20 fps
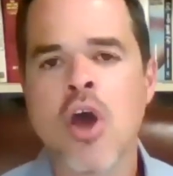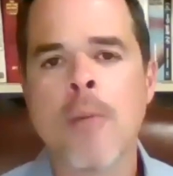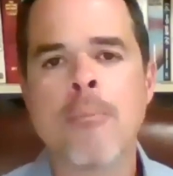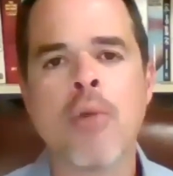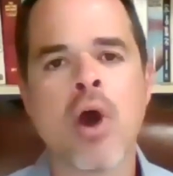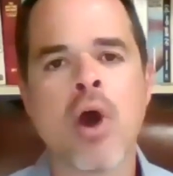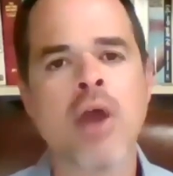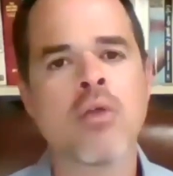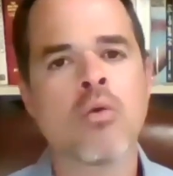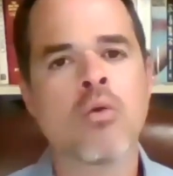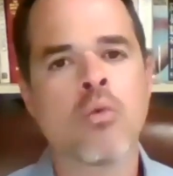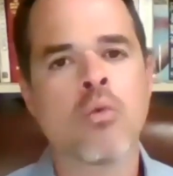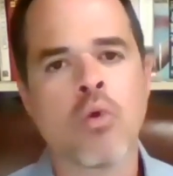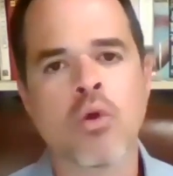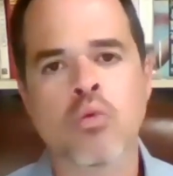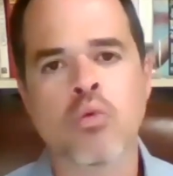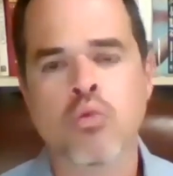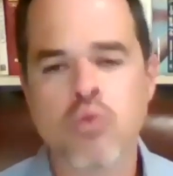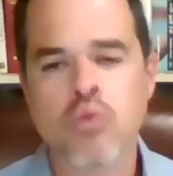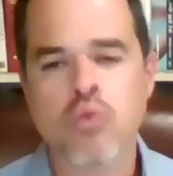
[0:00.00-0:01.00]
but
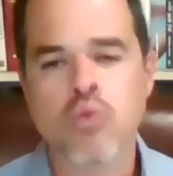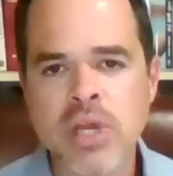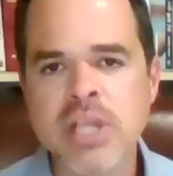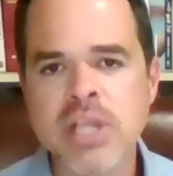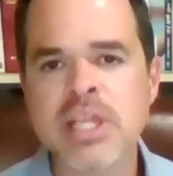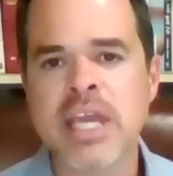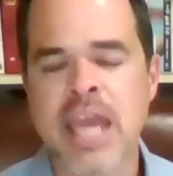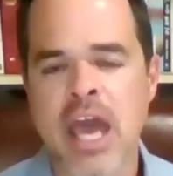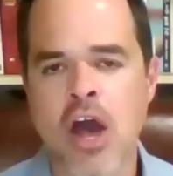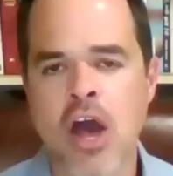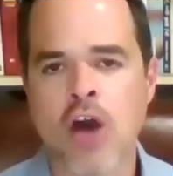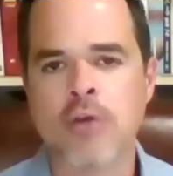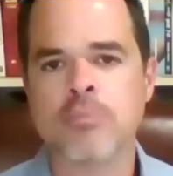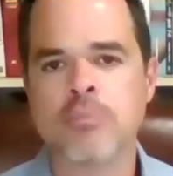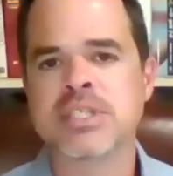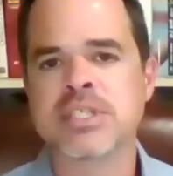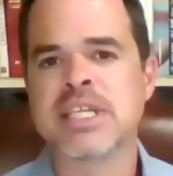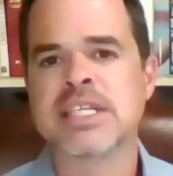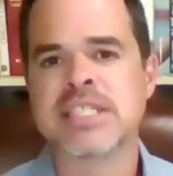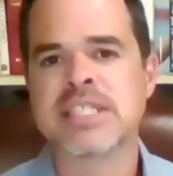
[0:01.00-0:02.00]
what really
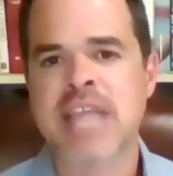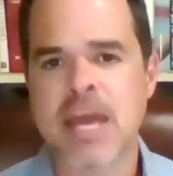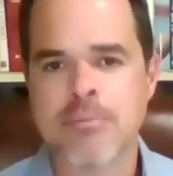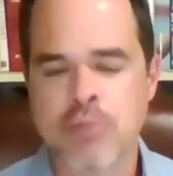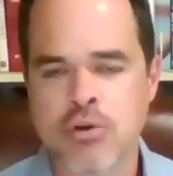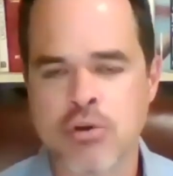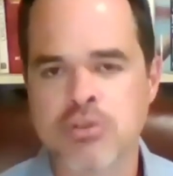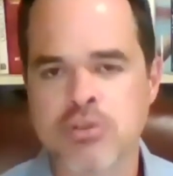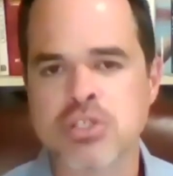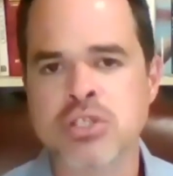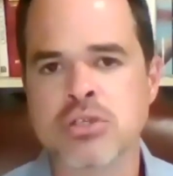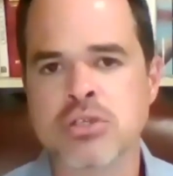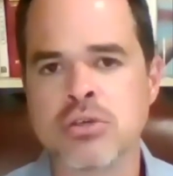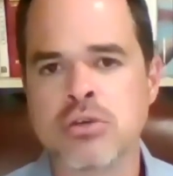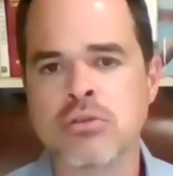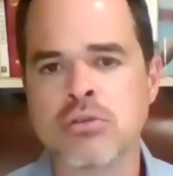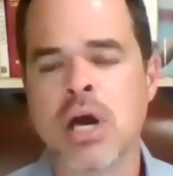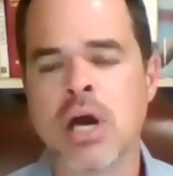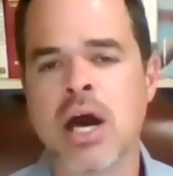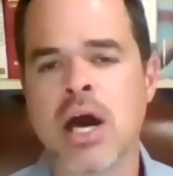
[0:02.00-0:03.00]
helps is that
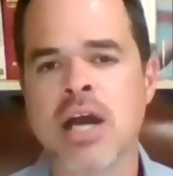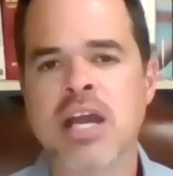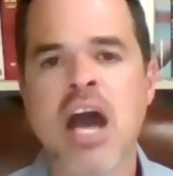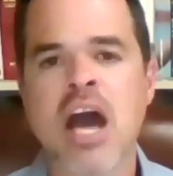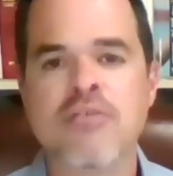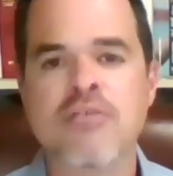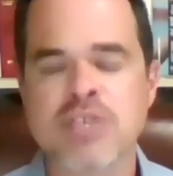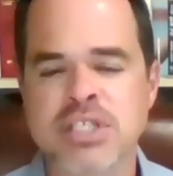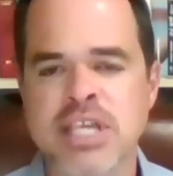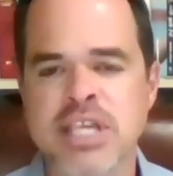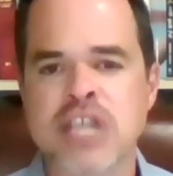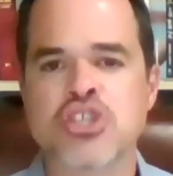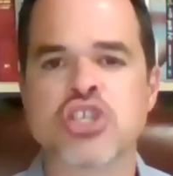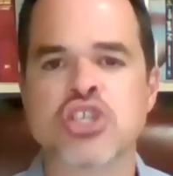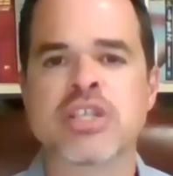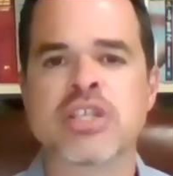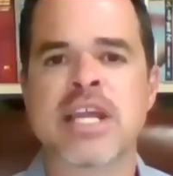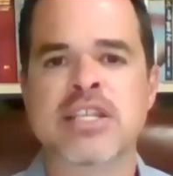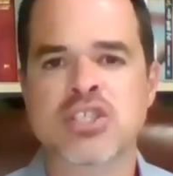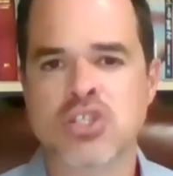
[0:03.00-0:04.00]
personal uh,
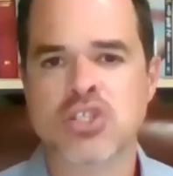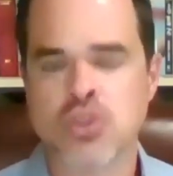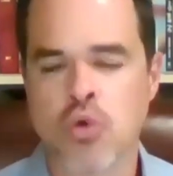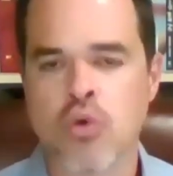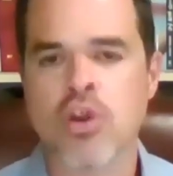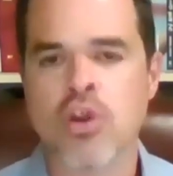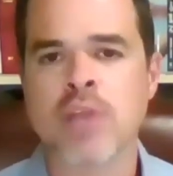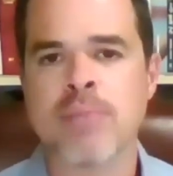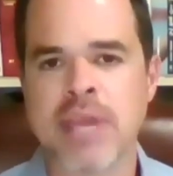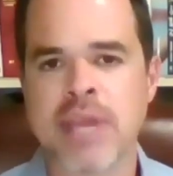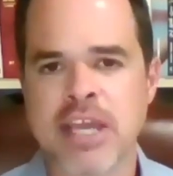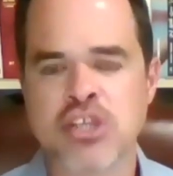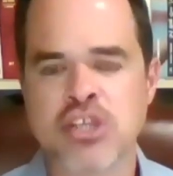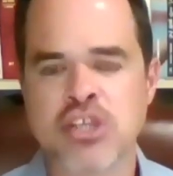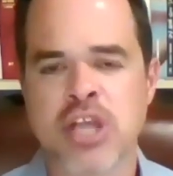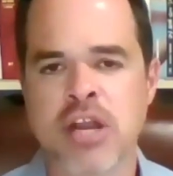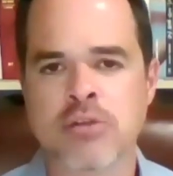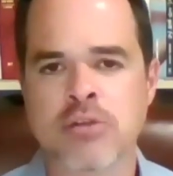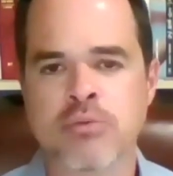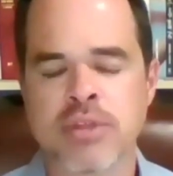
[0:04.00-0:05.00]
conversation, that story being
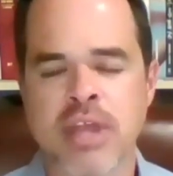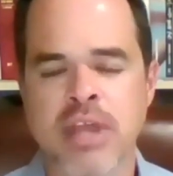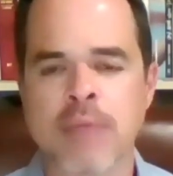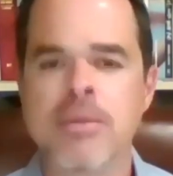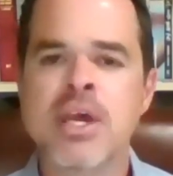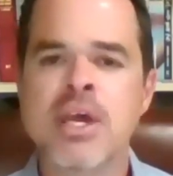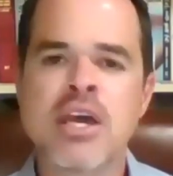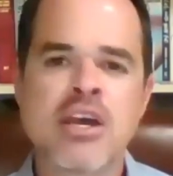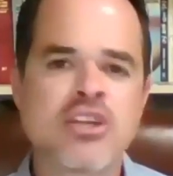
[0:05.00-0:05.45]
shared with them.